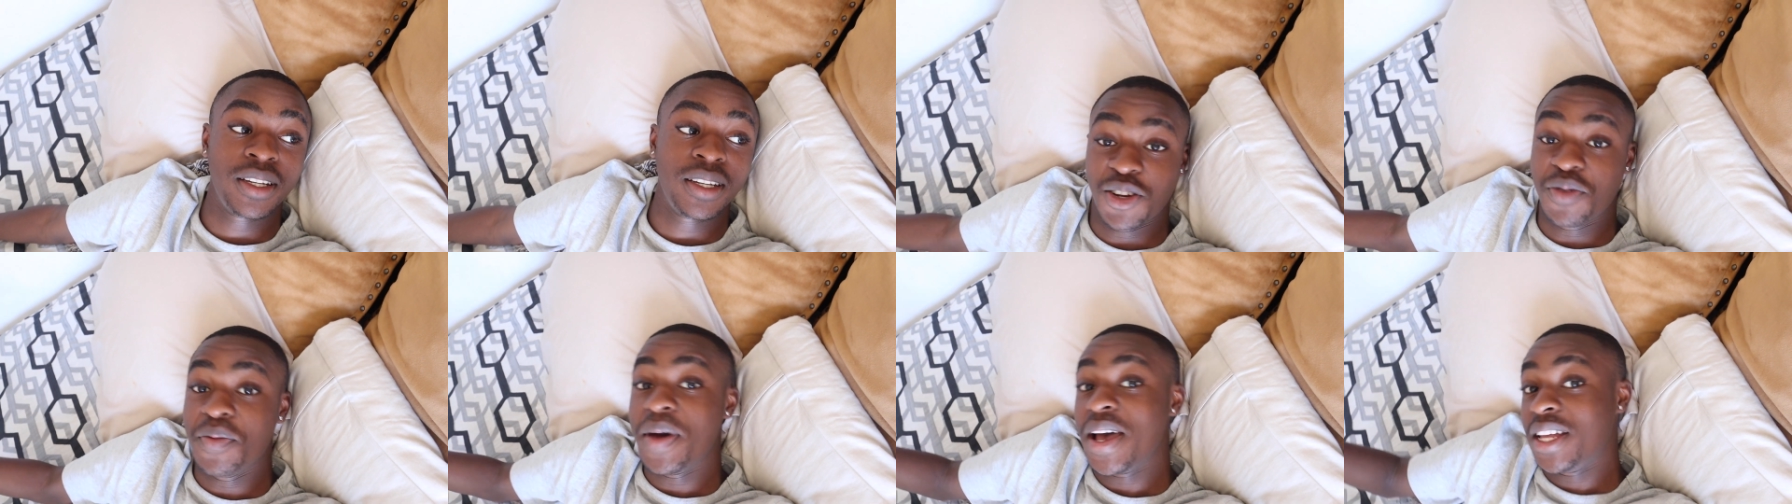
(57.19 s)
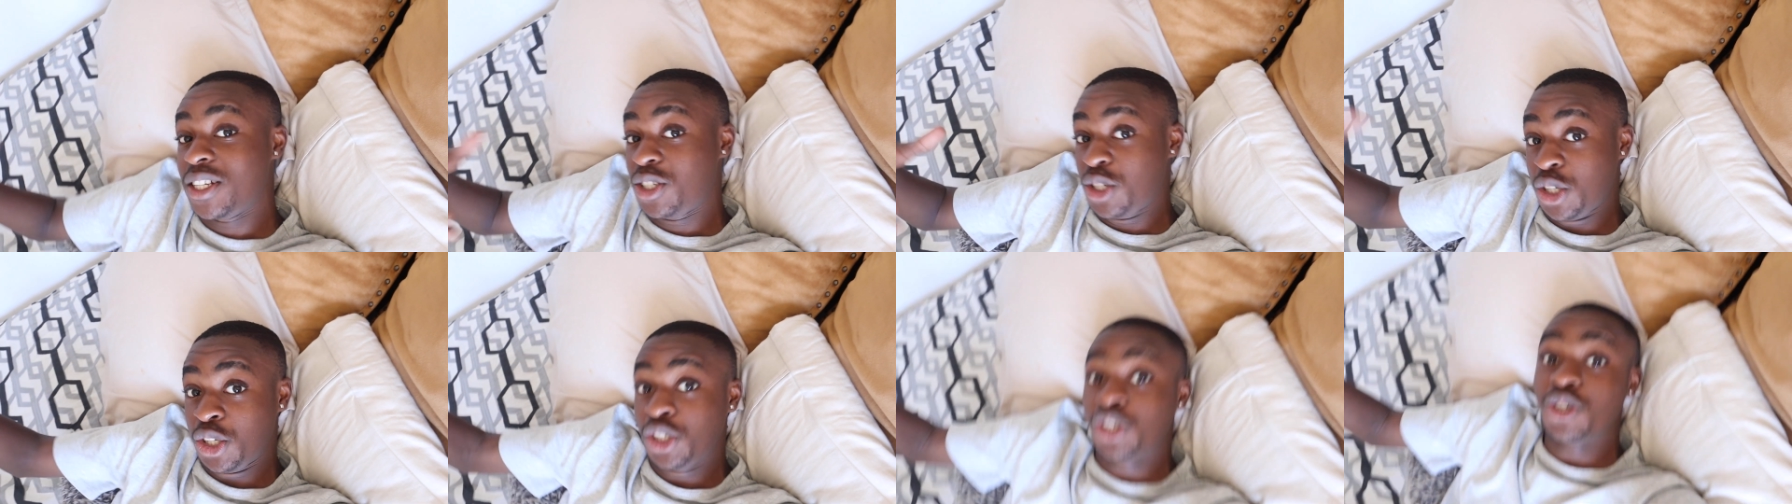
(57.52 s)
You know,
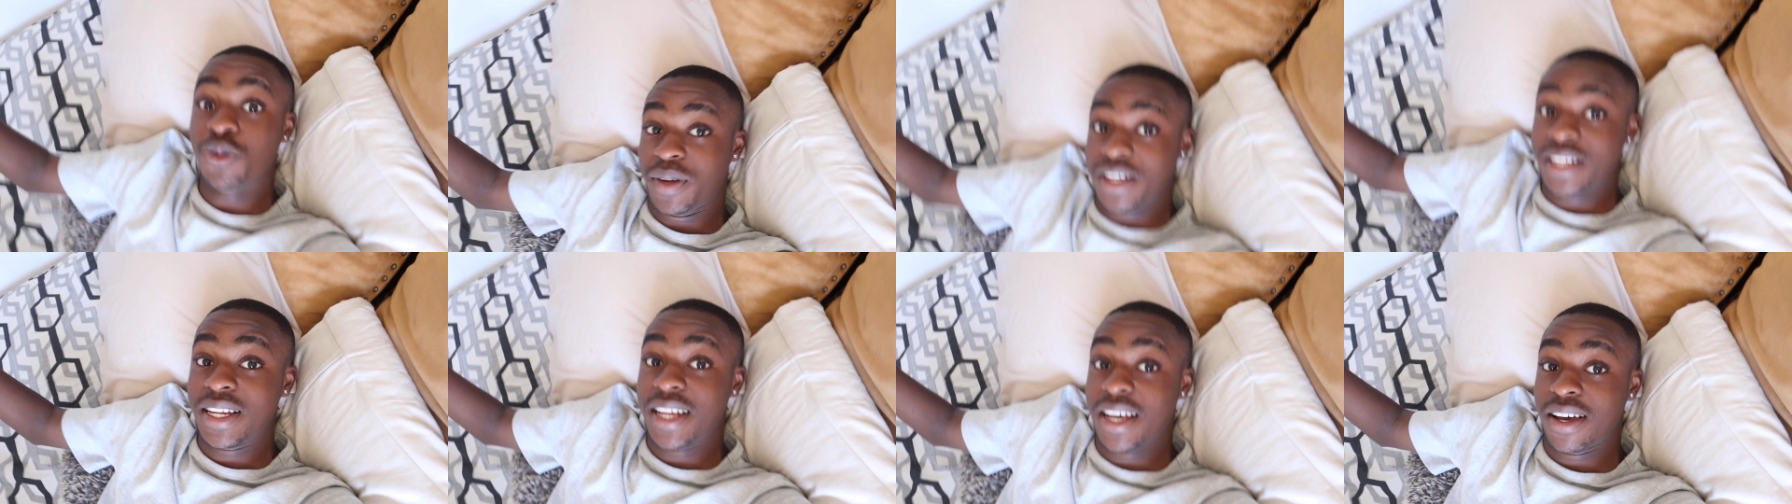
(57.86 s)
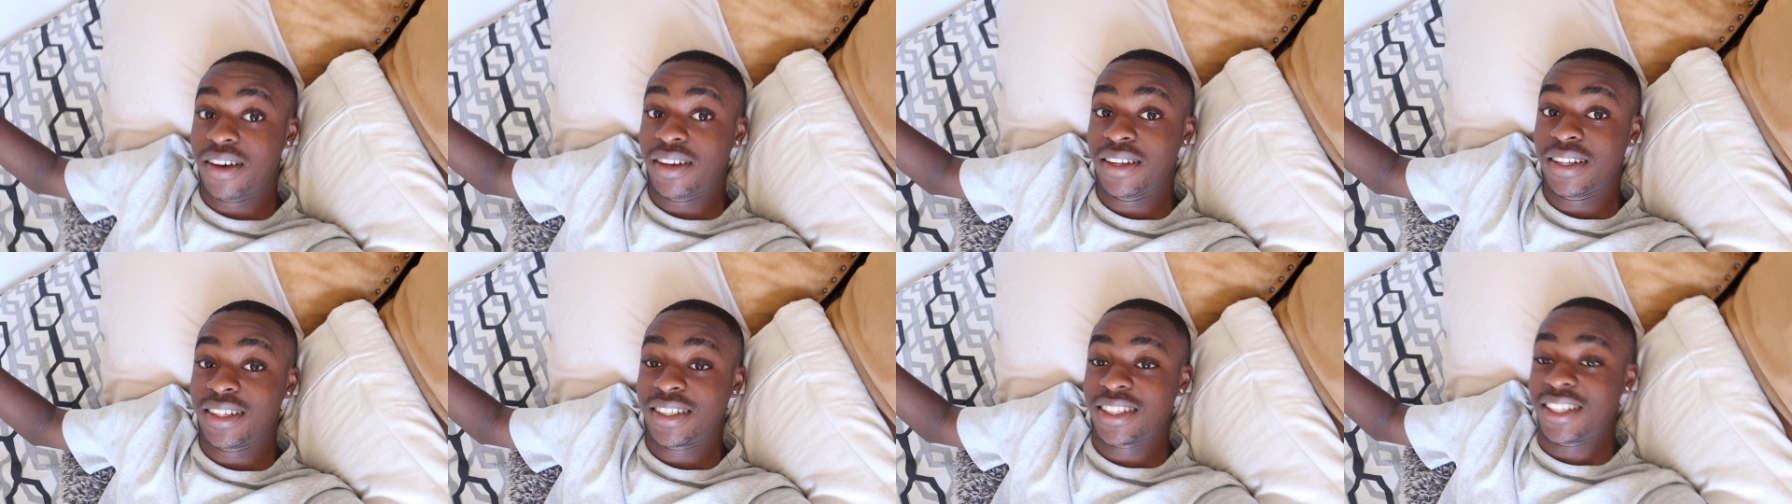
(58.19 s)
man's a YouTuber
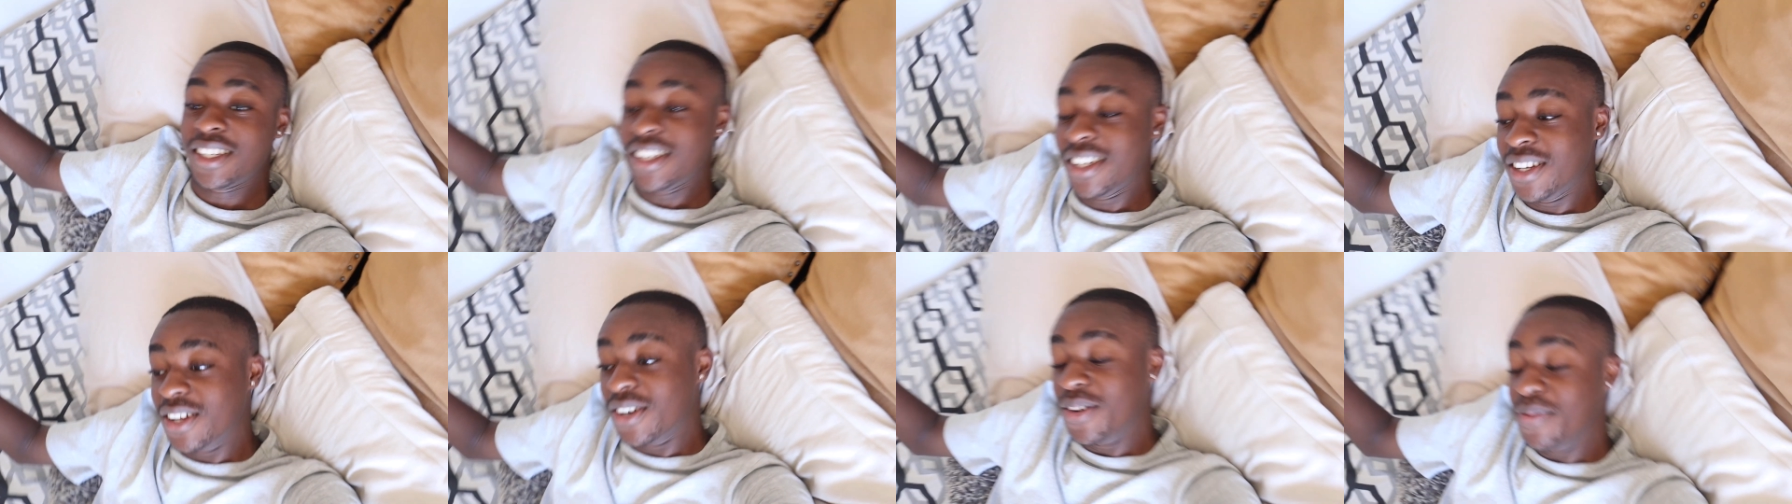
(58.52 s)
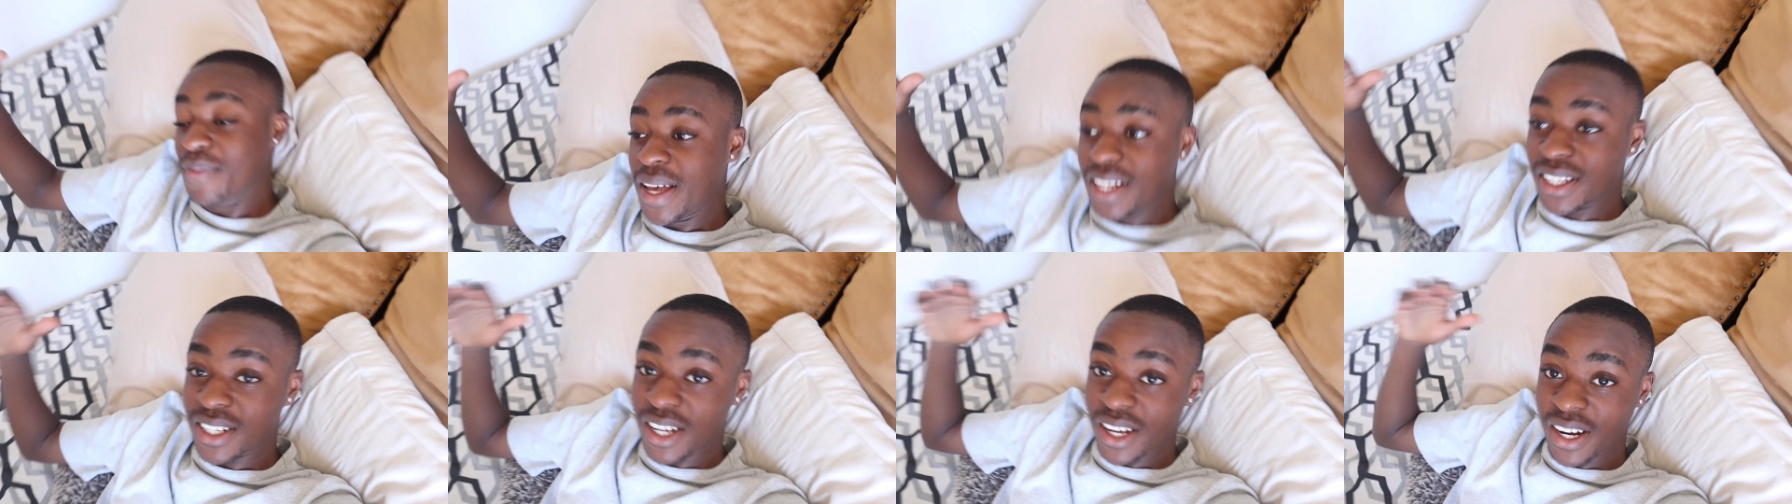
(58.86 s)
now, so you know,
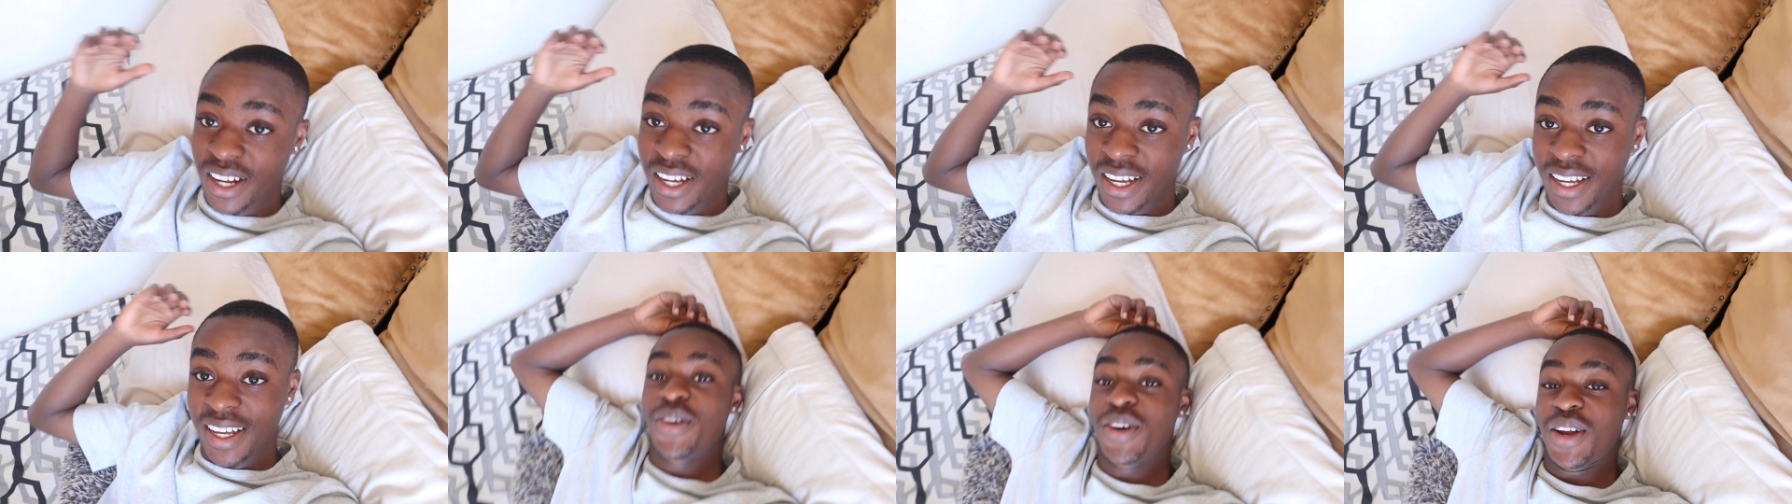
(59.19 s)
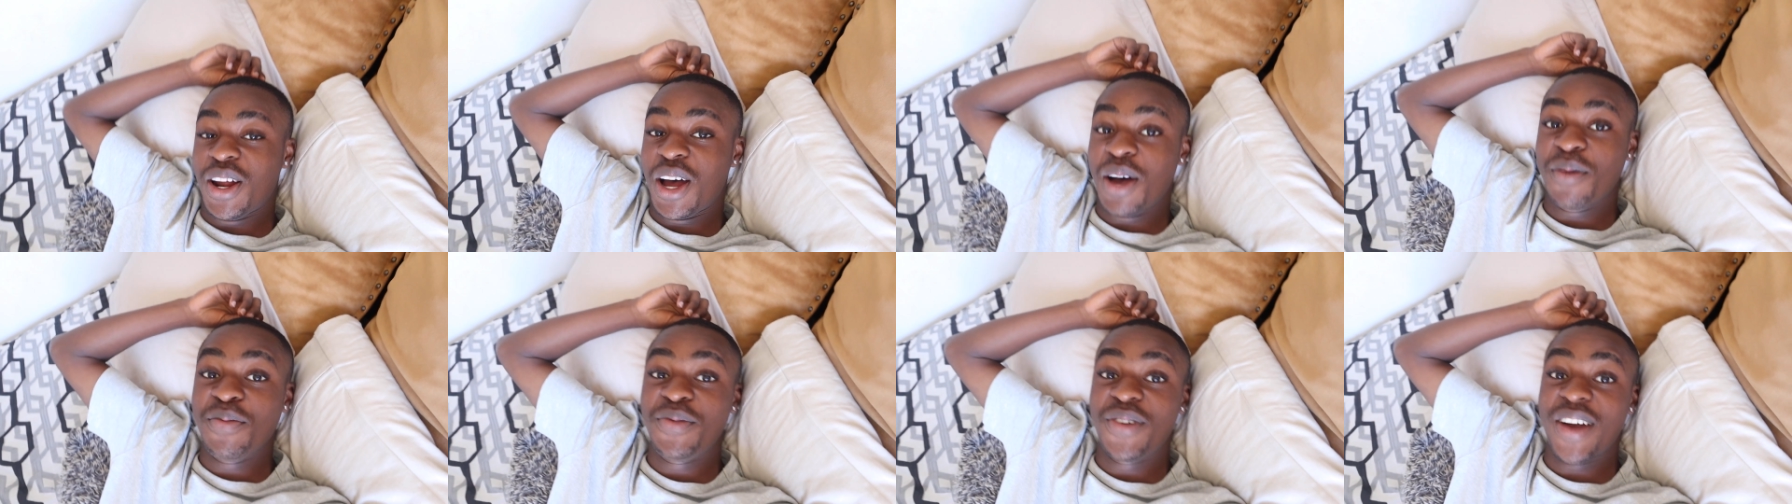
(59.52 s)
man's gotta
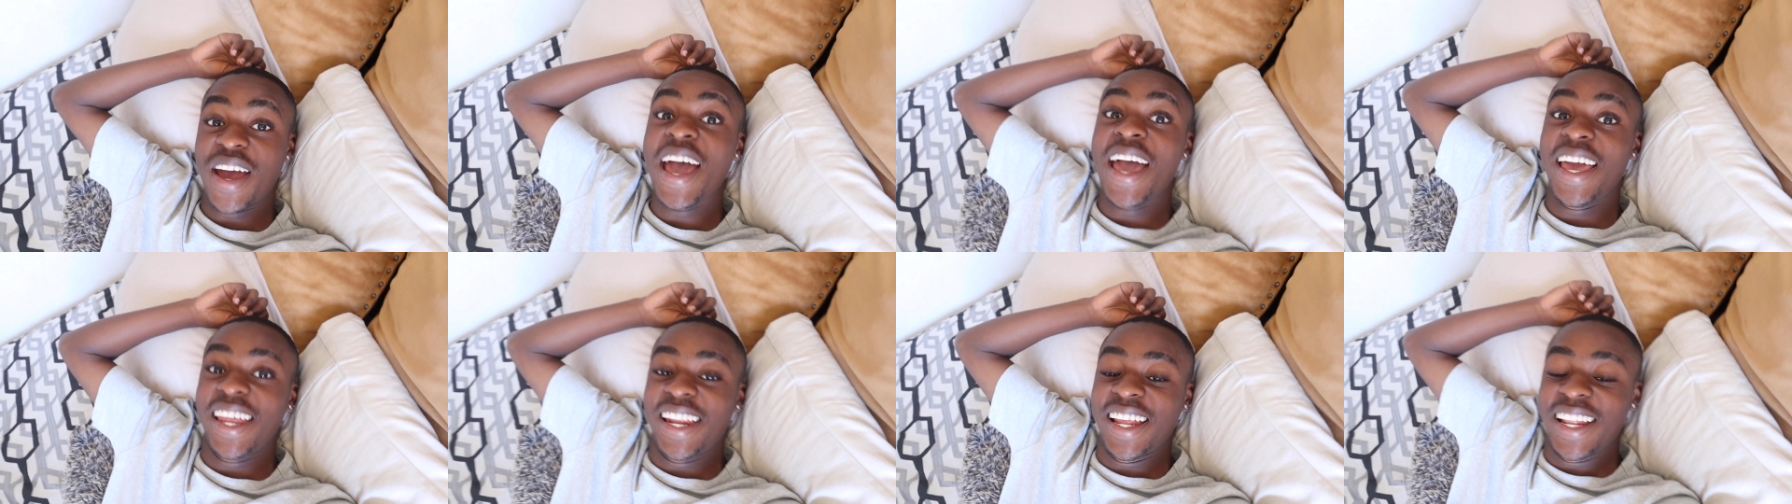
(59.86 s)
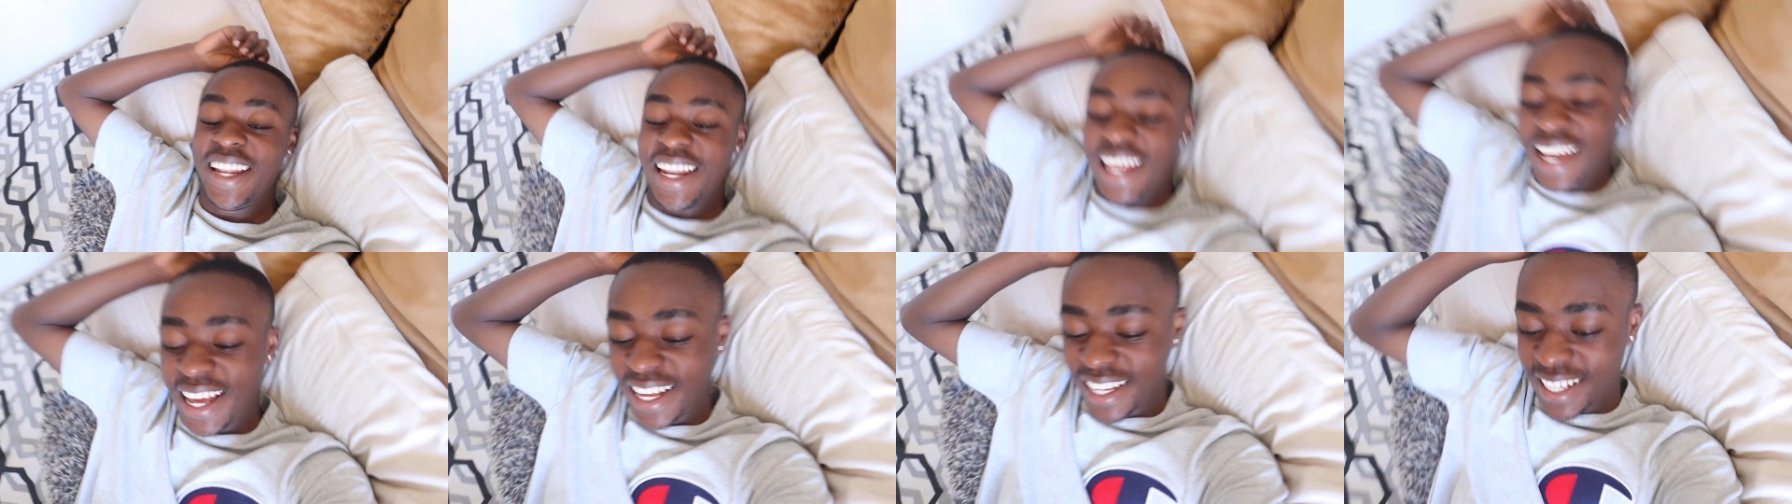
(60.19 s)
upgrade
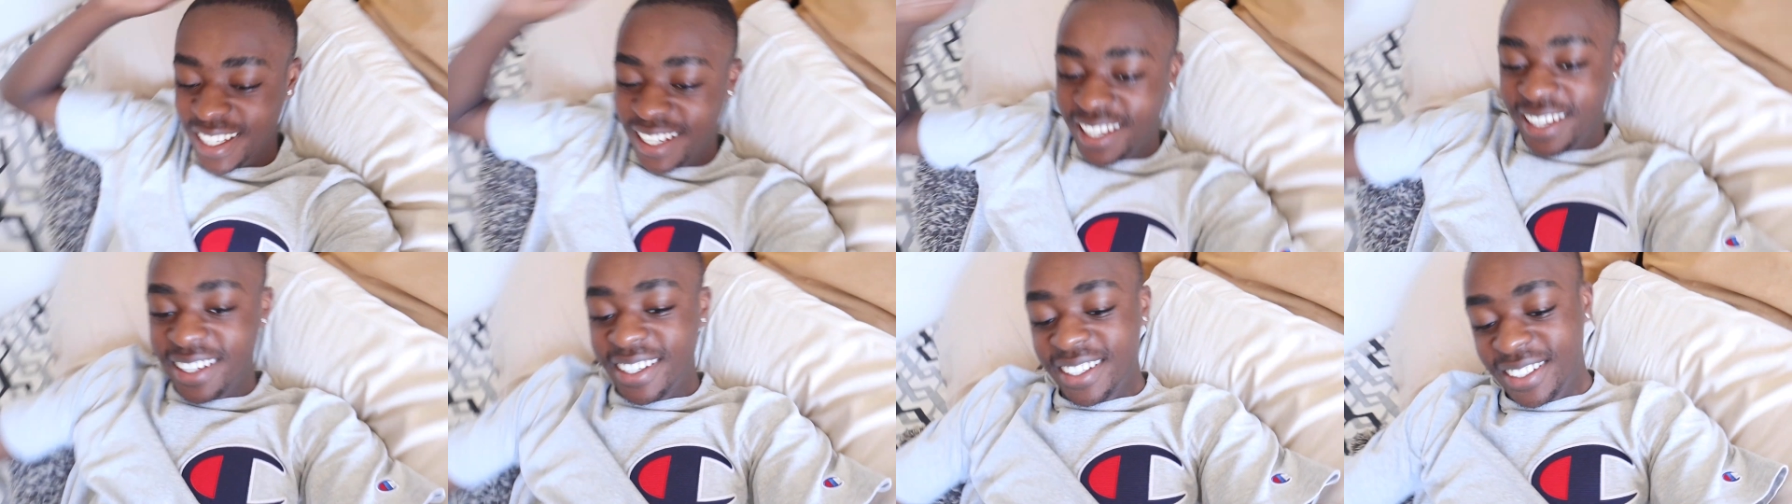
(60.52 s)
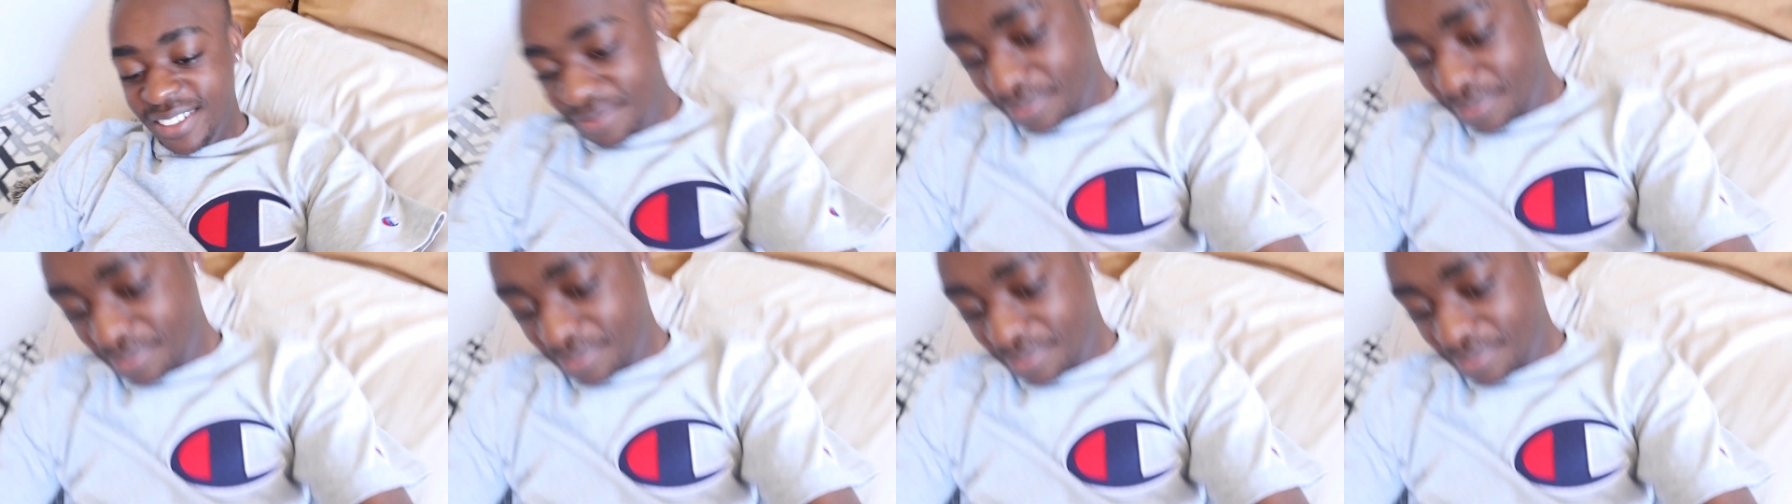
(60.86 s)
and that, you know?